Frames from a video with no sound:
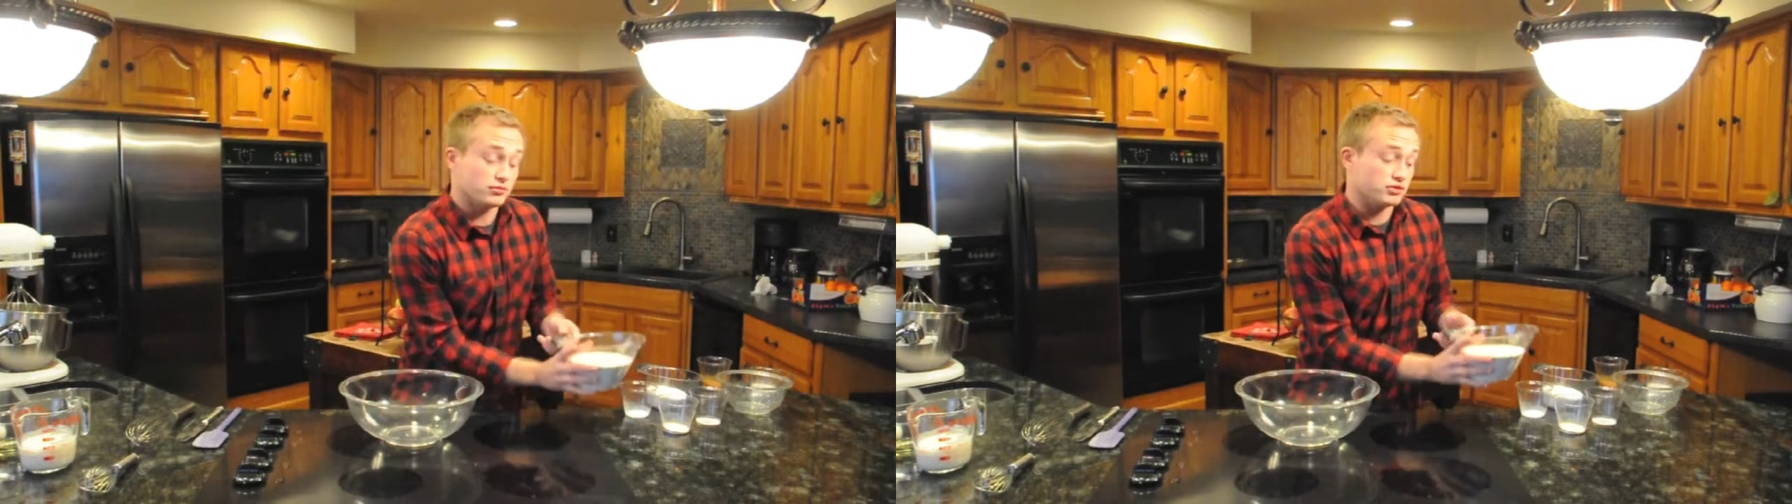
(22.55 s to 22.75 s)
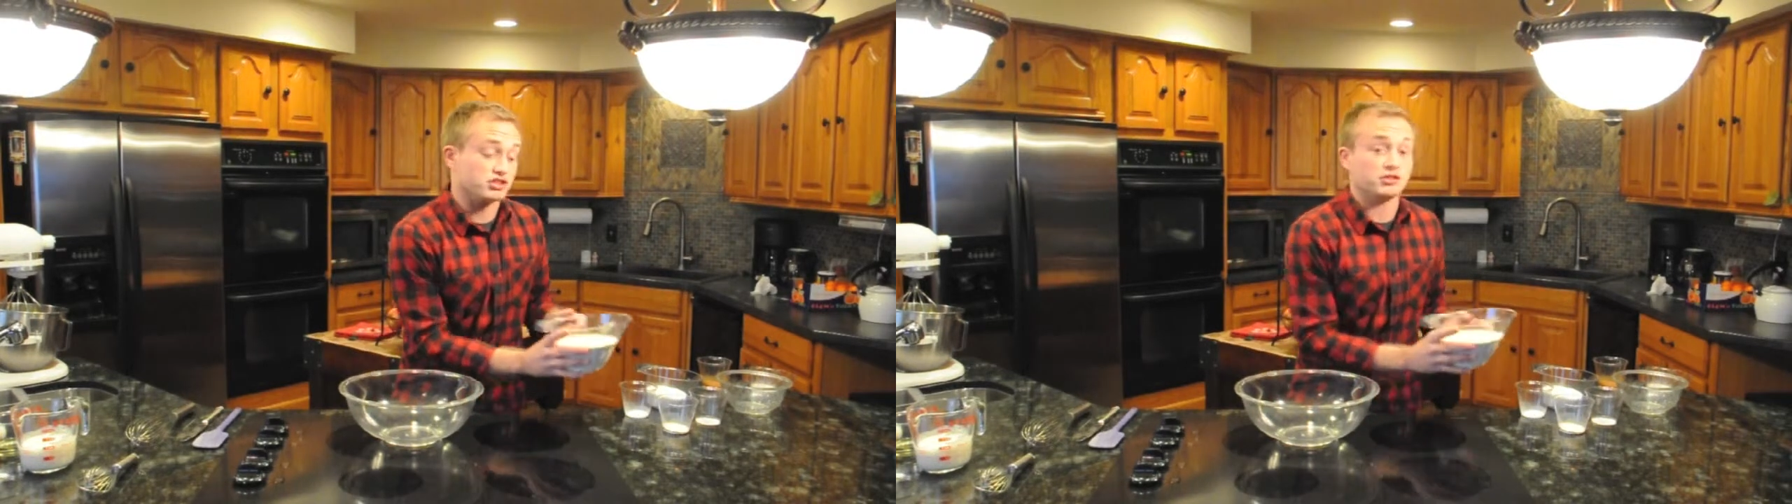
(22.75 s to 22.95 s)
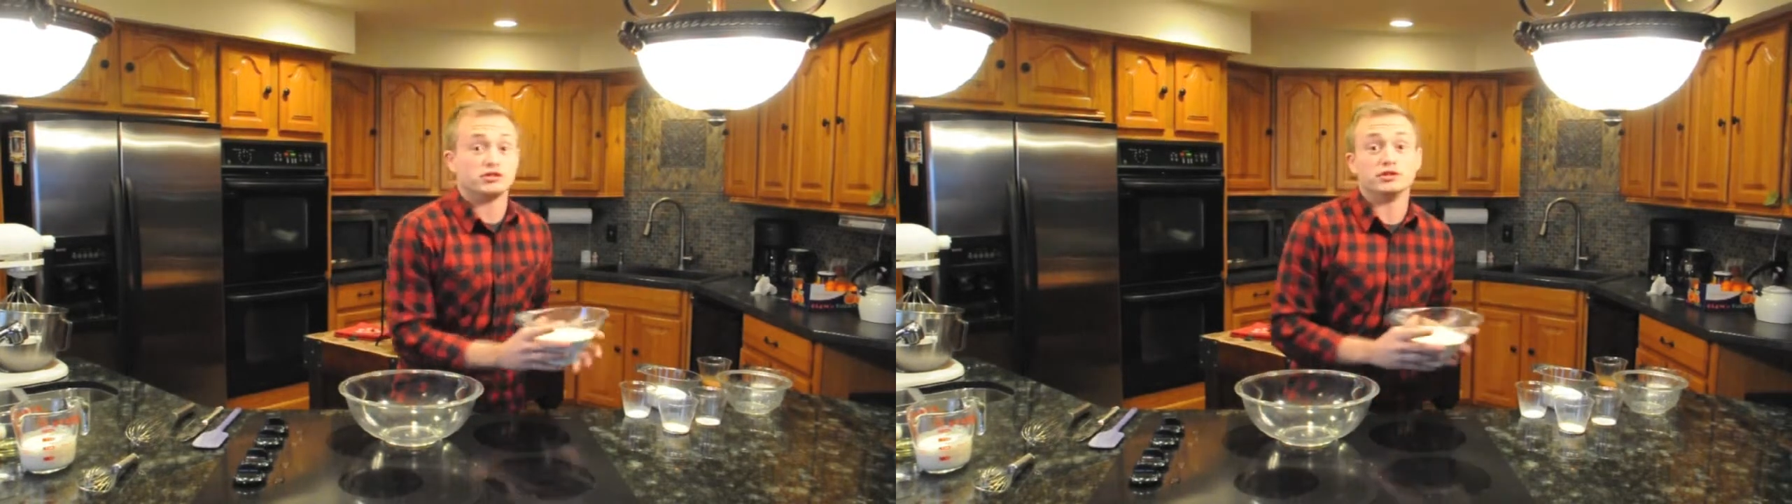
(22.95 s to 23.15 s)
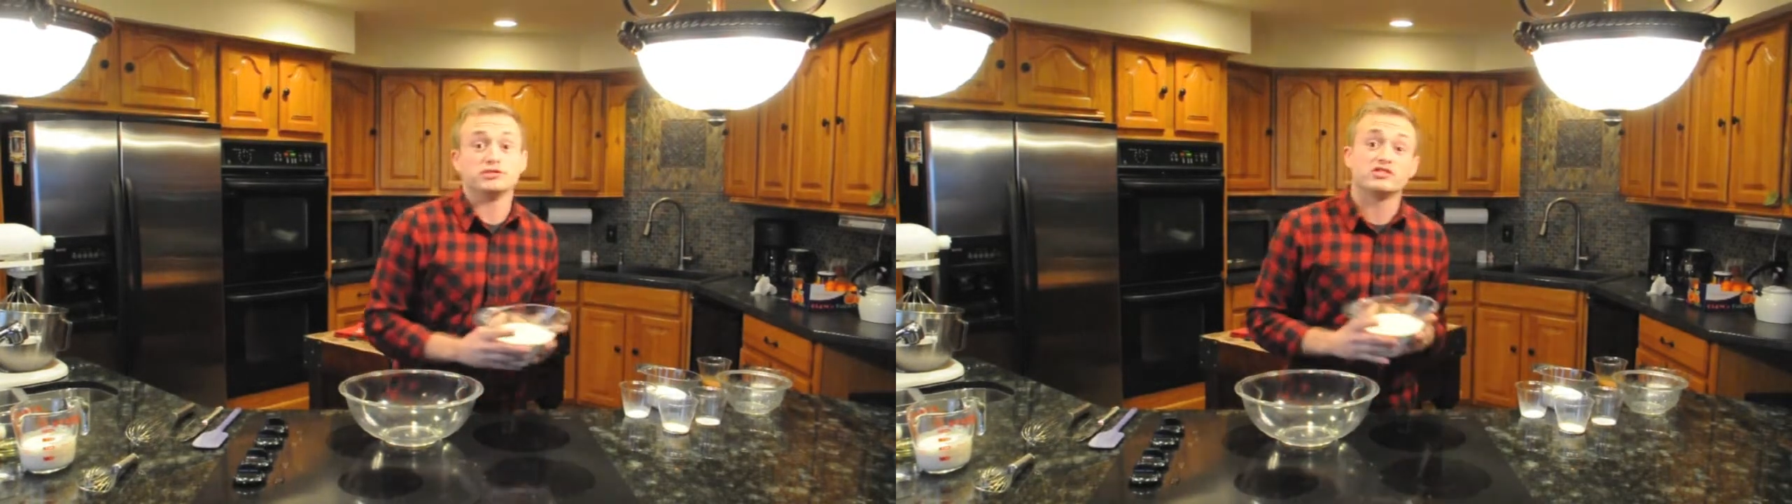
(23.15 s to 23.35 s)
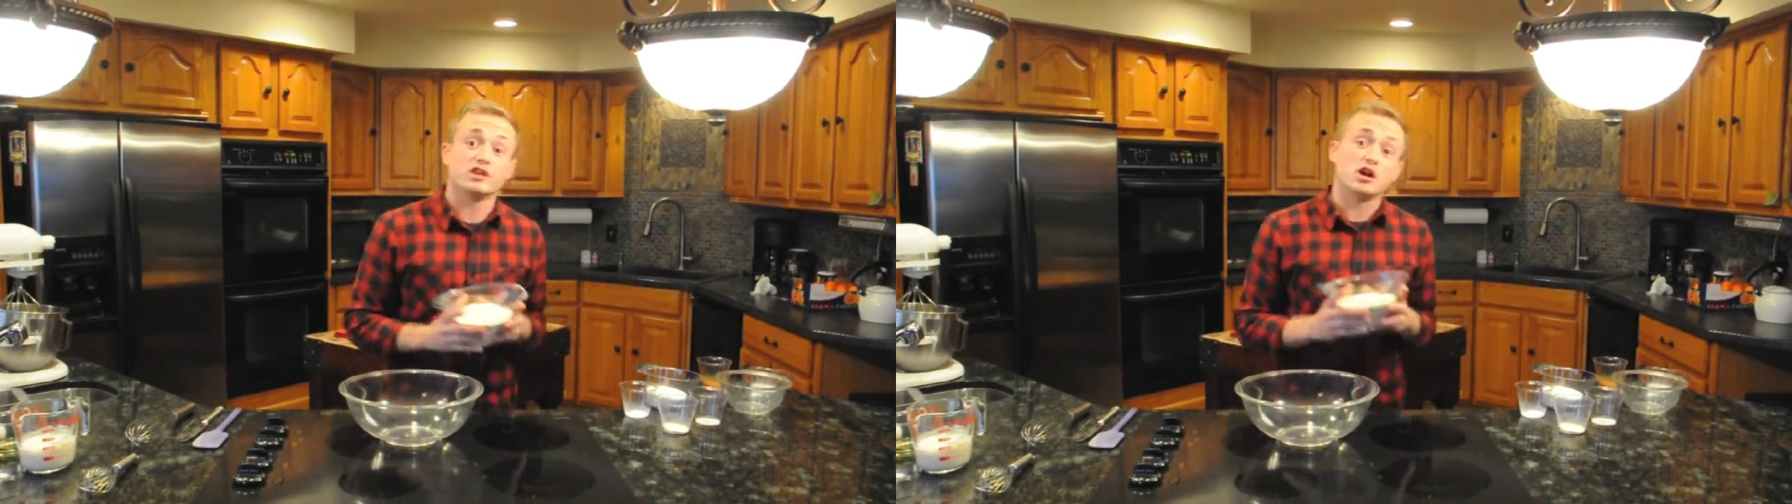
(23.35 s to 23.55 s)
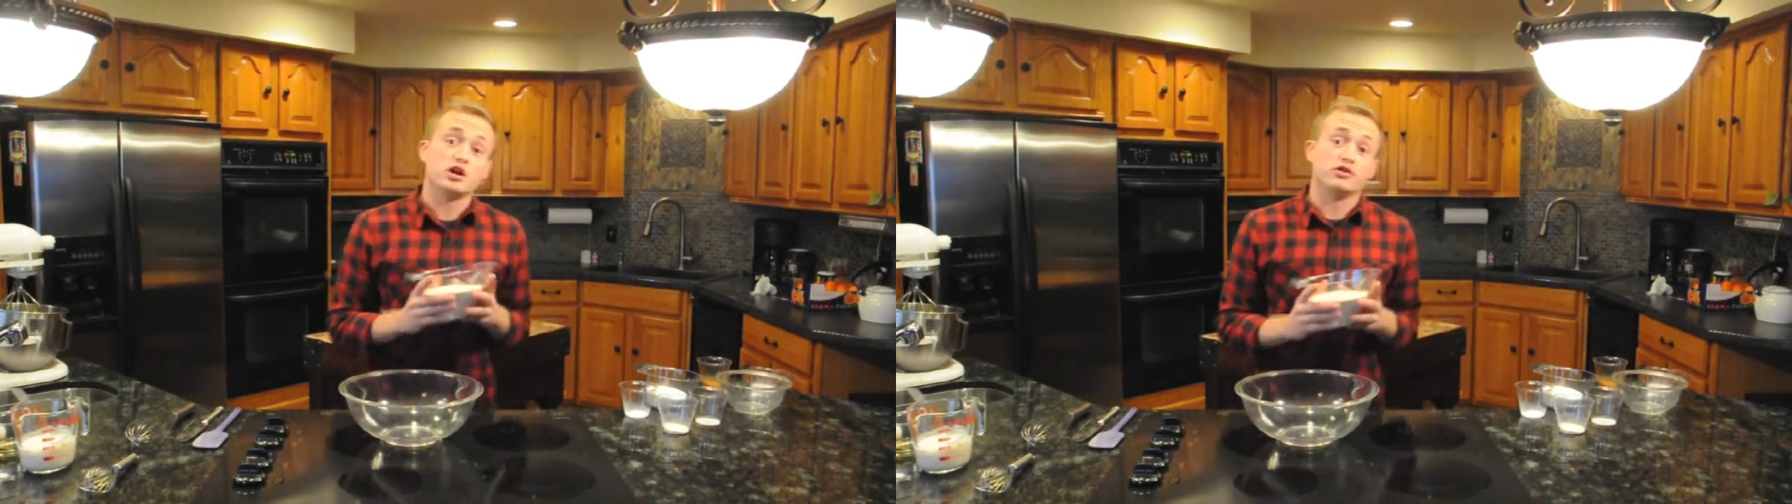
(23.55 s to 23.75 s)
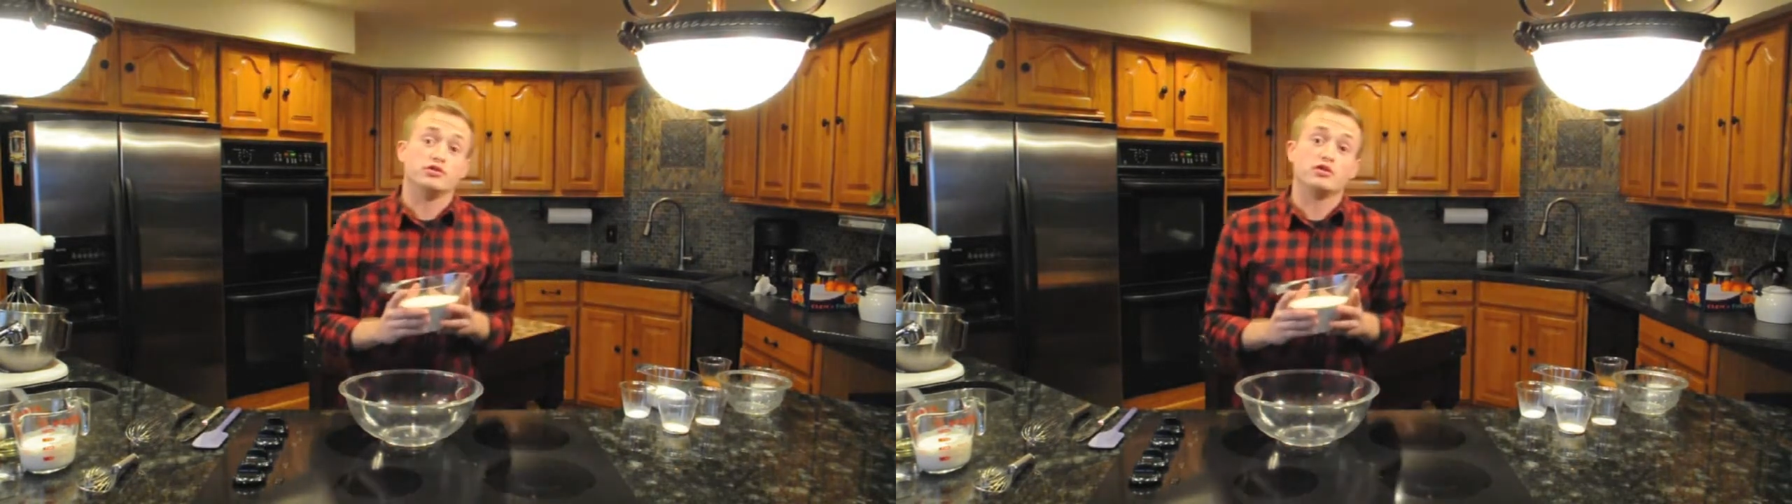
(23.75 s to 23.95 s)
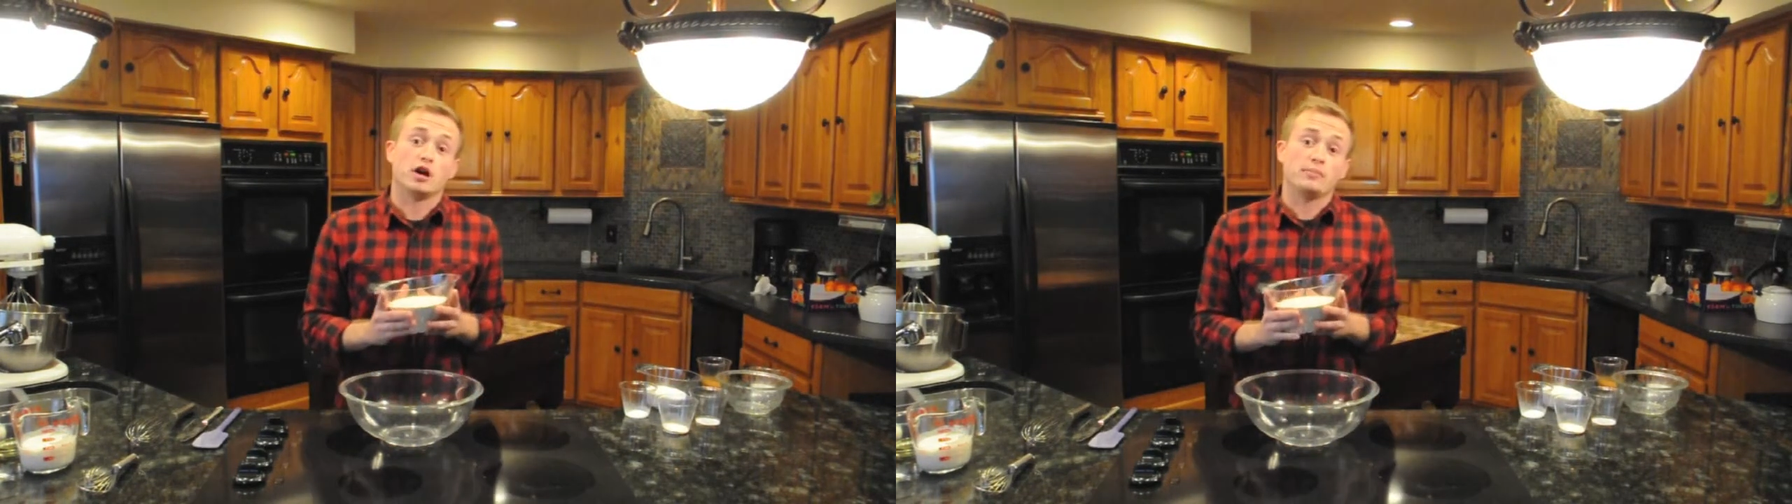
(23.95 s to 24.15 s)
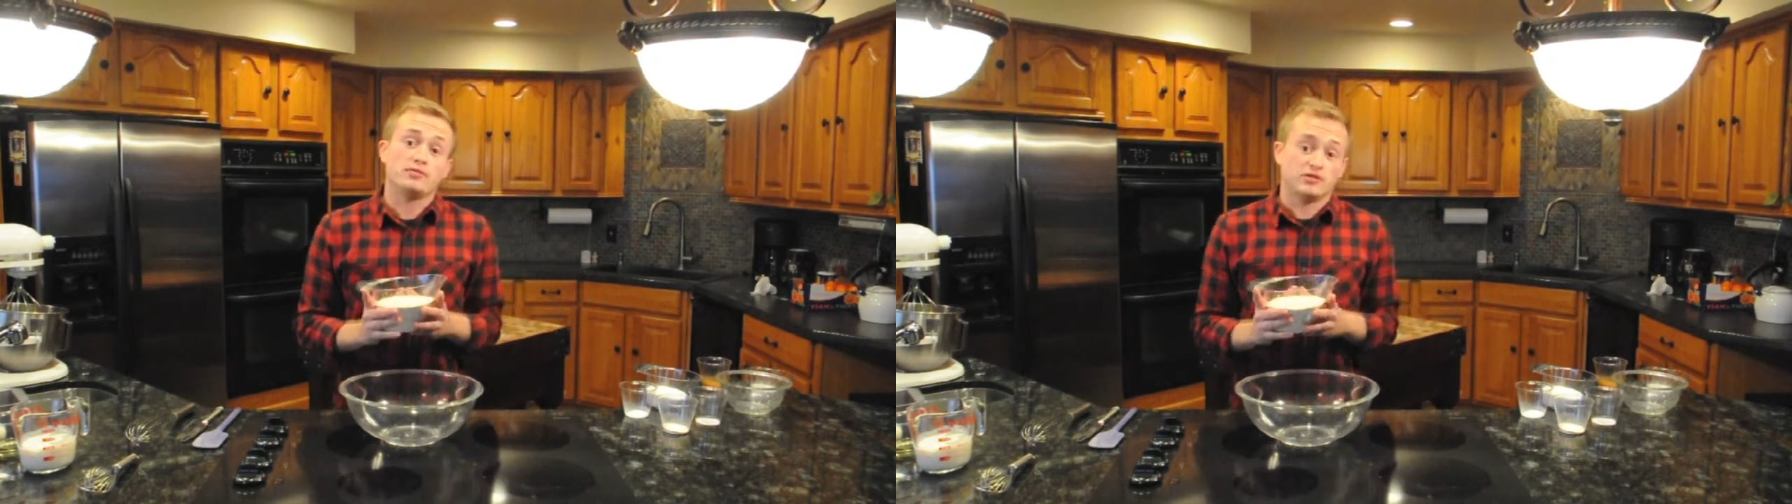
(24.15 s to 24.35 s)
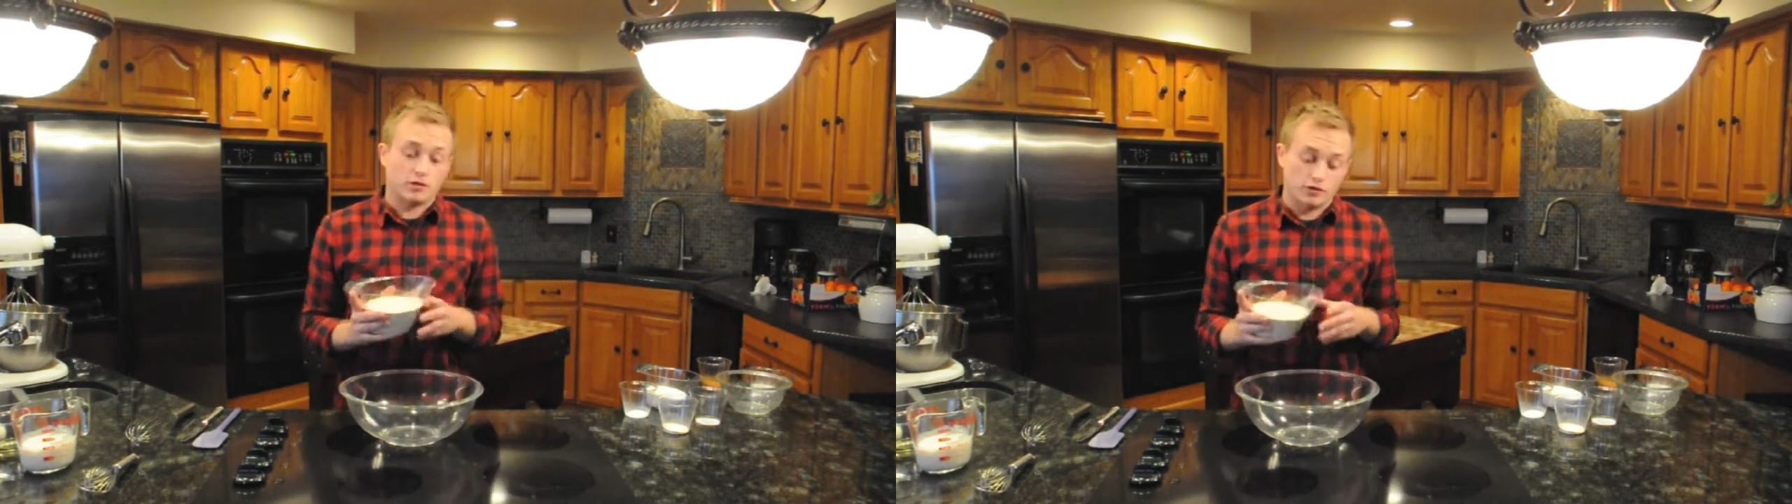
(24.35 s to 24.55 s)
which includes 2
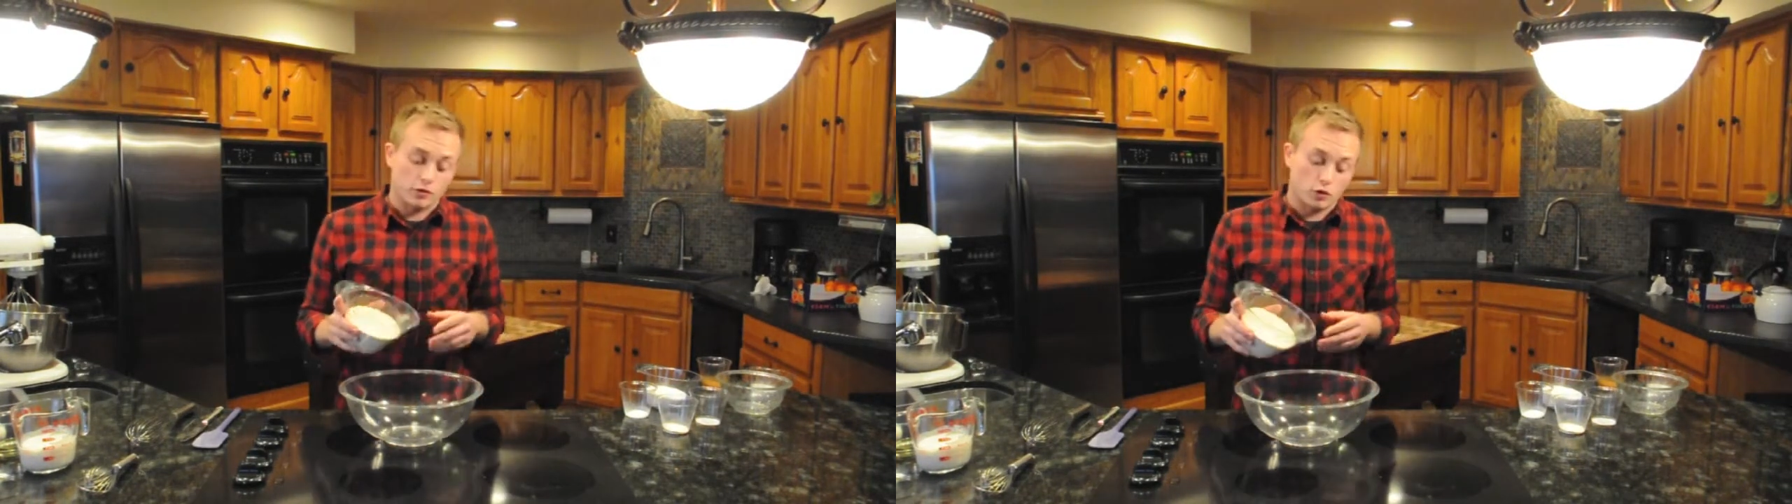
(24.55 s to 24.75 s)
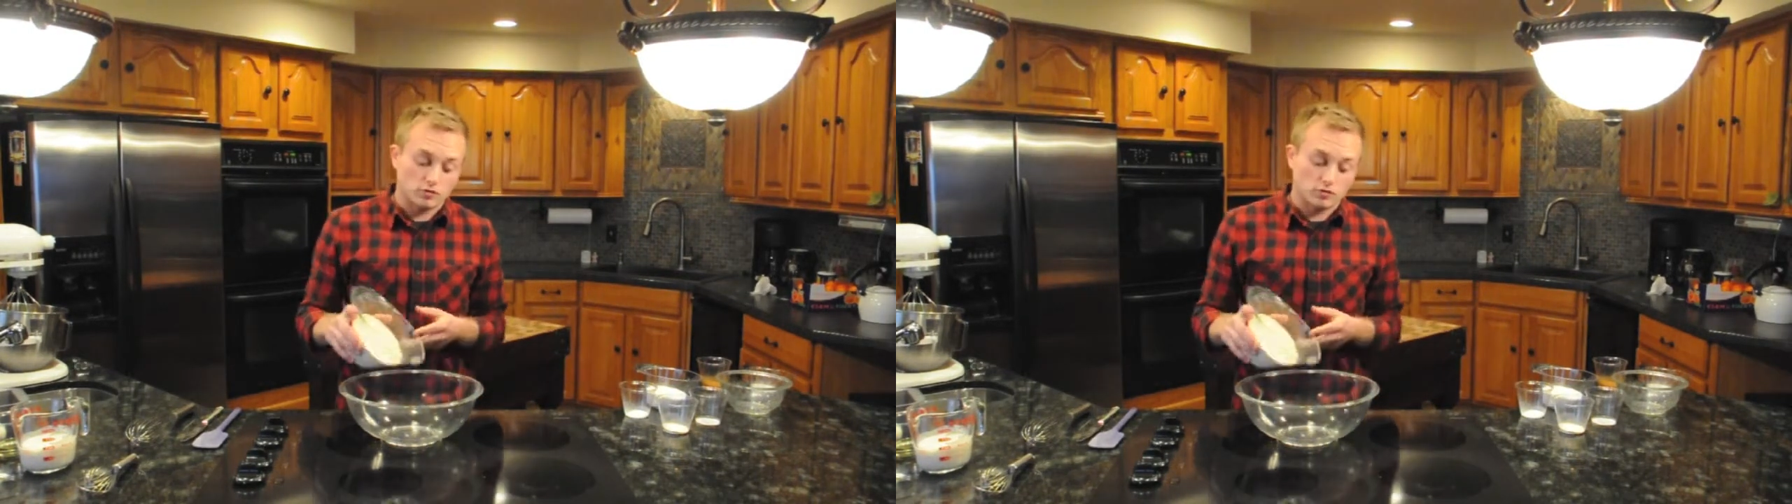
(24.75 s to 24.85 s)
cups of